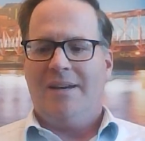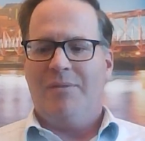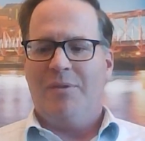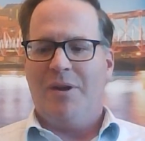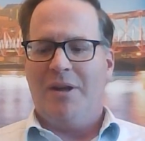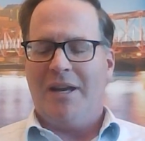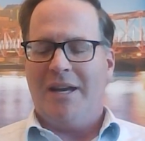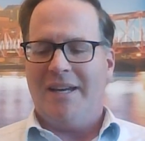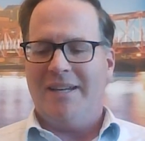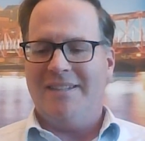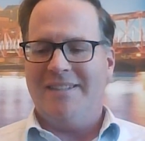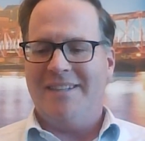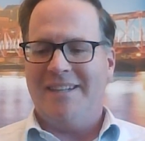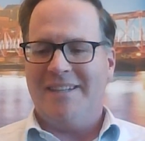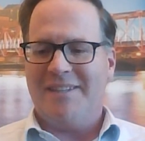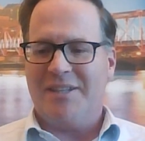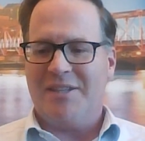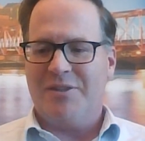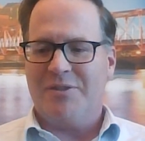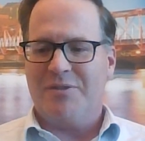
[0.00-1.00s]
Well,
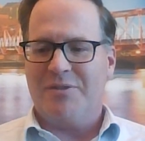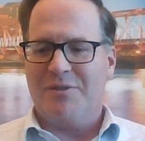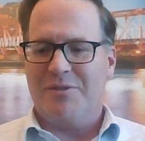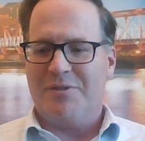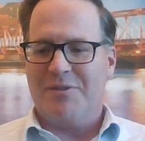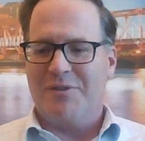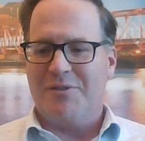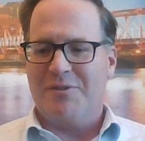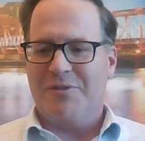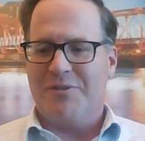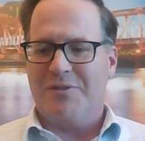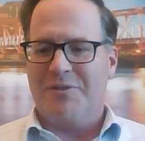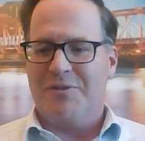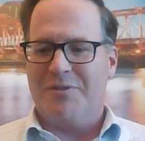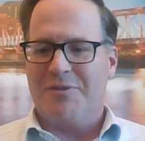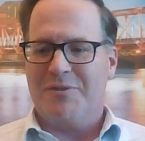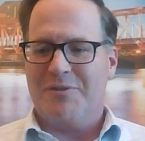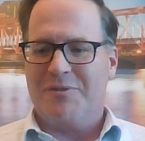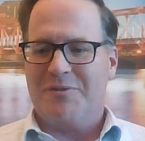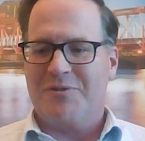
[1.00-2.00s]
I think
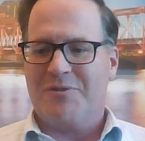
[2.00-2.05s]
you're